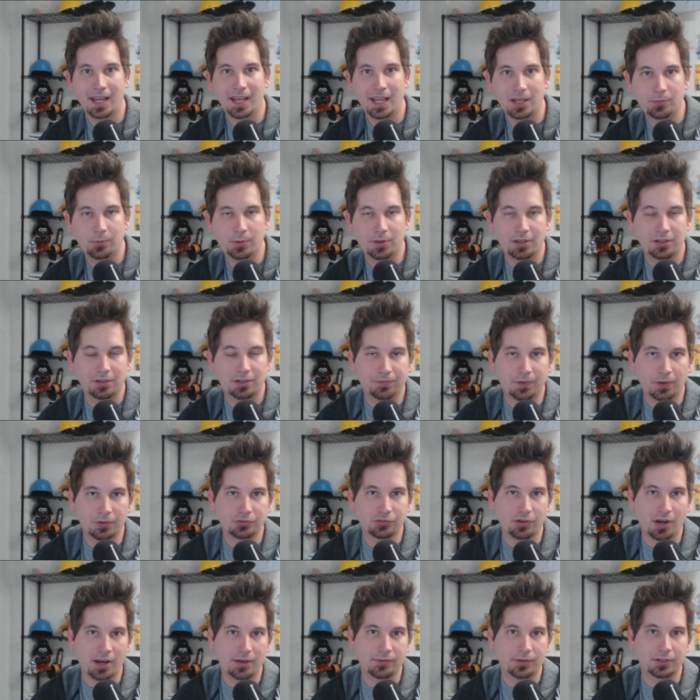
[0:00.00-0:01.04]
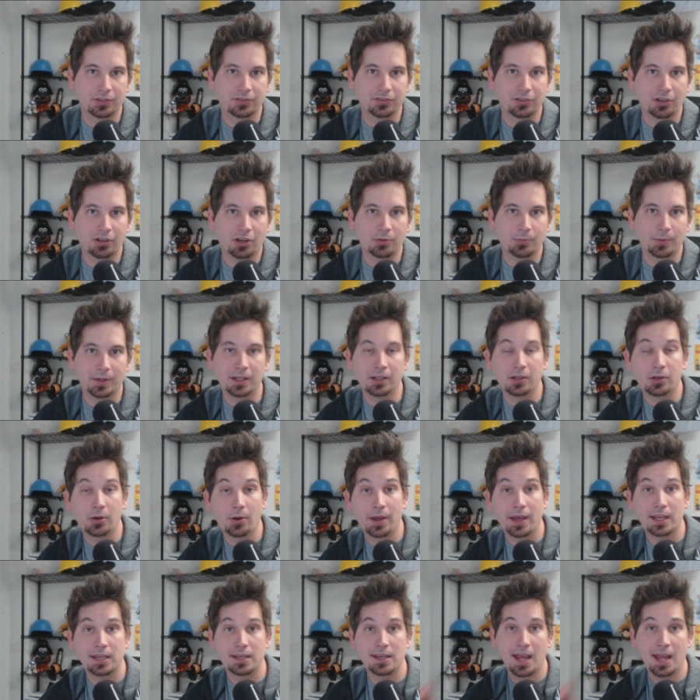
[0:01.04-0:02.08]
And with the default driver installed, we can go
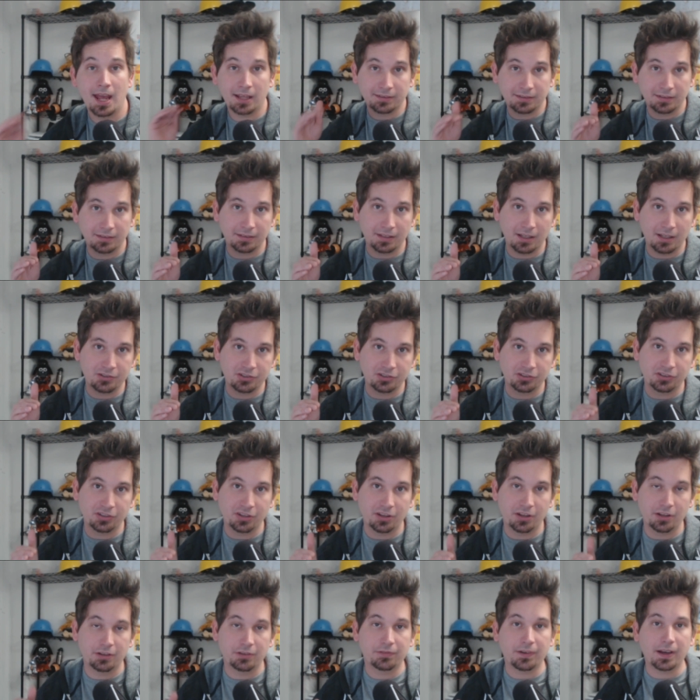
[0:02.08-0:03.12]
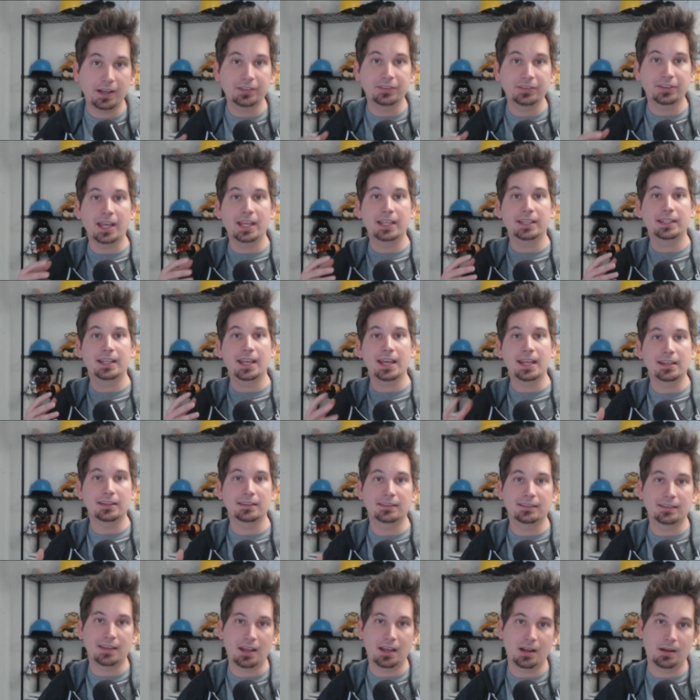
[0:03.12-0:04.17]
ahead and SSH into the device and get it
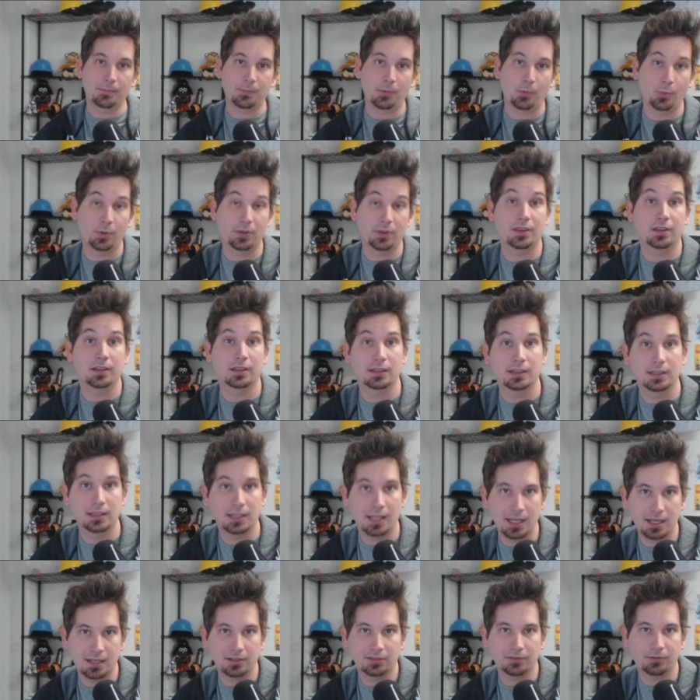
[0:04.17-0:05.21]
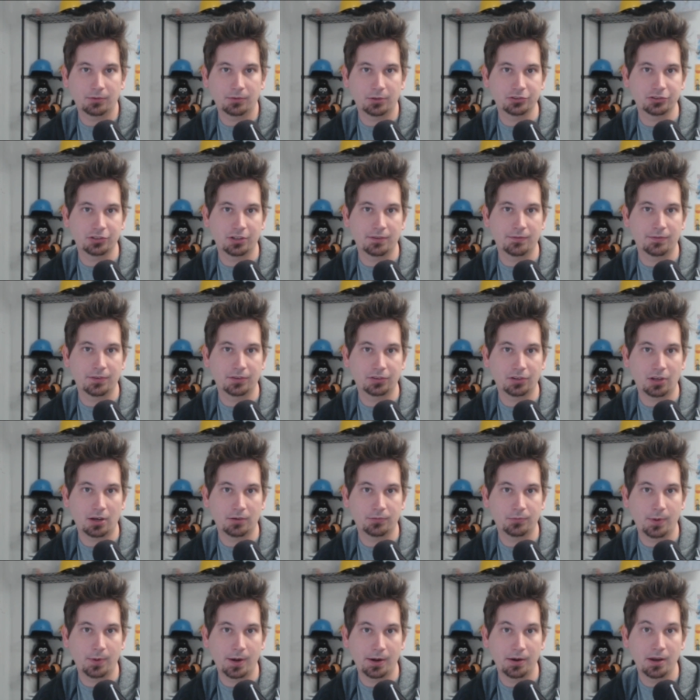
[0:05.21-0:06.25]
set up with the latest version of the
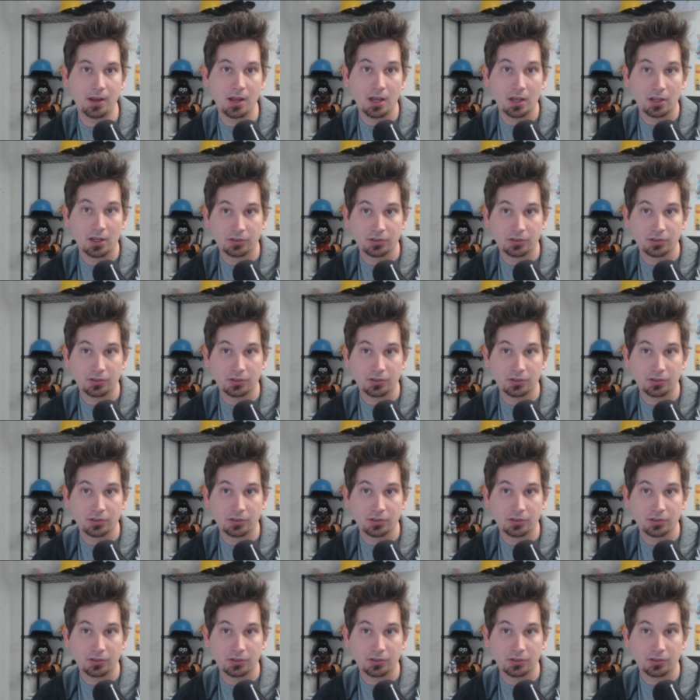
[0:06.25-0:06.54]
software.